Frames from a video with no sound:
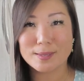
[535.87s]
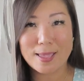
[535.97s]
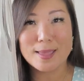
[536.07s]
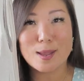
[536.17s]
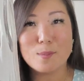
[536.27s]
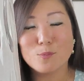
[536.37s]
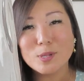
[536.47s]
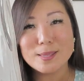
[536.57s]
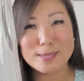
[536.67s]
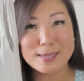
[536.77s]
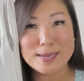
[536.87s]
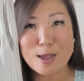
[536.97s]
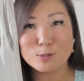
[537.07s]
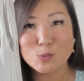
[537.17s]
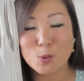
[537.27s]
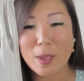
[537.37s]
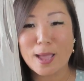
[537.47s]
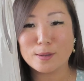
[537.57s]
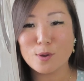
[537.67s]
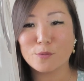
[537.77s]
Again, I'm really thinking outdoor
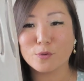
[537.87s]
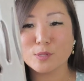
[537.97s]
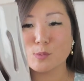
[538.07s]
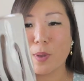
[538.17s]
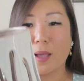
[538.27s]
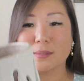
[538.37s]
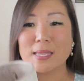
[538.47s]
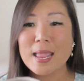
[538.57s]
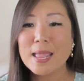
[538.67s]
patio for this box.